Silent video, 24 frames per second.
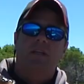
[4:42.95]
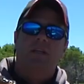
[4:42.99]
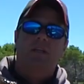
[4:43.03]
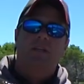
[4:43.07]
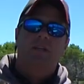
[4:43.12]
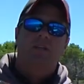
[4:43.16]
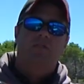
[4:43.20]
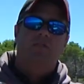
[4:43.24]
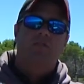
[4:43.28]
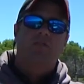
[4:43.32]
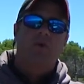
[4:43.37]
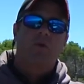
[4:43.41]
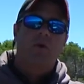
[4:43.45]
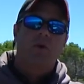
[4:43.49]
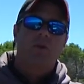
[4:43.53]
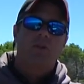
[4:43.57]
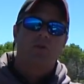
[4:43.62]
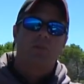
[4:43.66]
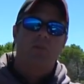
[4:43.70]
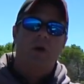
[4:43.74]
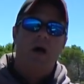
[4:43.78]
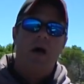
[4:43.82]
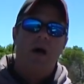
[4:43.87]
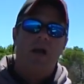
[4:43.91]
like this
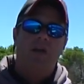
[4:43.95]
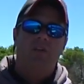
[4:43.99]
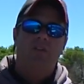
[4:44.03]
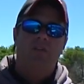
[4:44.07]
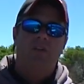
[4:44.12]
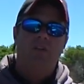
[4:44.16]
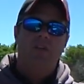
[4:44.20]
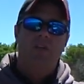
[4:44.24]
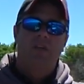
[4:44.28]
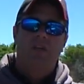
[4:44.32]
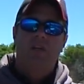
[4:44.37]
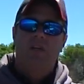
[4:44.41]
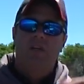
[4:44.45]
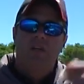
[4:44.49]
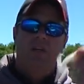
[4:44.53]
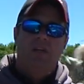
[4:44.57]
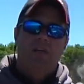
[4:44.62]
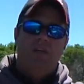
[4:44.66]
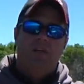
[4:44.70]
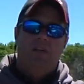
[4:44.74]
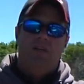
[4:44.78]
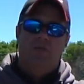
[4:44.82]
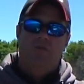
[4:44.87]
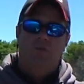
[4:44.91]
4-inch Moxie
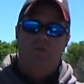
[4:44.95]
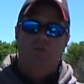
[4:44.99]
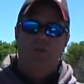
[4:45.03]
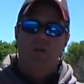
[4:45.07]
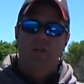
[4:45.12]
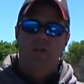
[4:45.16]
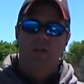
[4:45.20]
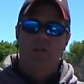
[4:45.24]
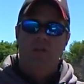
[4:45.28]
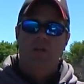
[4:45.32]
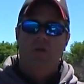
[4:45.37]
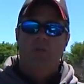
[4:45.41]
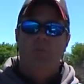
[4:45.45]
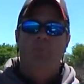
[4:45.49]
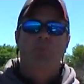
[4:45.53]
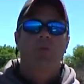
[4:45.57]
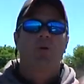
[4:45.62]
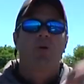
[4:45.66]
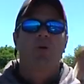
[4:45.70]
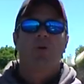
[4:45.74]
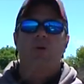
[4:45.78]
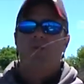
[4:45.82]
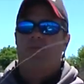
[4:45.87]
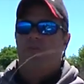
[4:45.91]
is really the
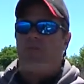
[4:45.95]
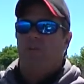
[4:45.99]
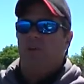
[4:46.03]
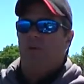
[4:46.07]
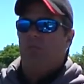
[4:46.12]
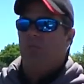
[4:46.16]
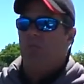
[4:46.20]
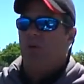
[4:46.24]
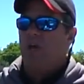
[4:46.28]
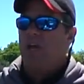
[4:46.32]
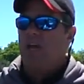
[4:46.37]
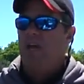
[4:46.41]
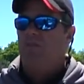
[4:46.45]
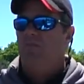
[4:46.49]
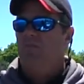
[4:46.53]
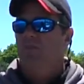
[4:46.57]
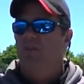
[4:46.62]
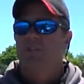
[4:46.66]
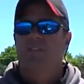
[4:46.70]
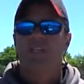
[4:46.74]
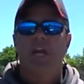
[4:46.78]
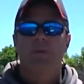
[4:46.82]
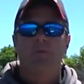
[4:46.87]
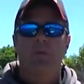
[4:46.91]
perfect bait for
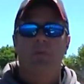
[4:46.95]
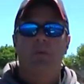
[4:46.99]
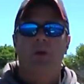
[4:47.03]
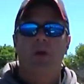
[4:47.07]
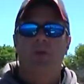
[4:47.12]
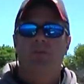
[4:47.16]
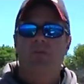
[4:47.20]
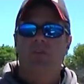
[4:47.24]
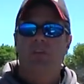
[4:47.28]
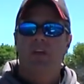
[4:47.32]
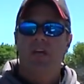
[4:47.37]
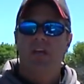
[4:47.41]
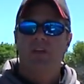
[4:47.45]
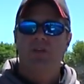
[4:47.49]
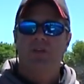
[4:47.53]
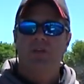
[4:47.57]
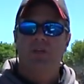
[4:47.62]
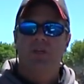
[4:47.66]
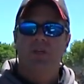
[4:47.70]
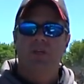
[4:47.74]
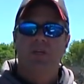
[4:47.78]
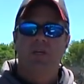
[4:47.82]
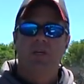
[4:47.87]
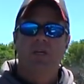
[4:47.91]
this type of
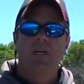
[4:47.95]
presentation.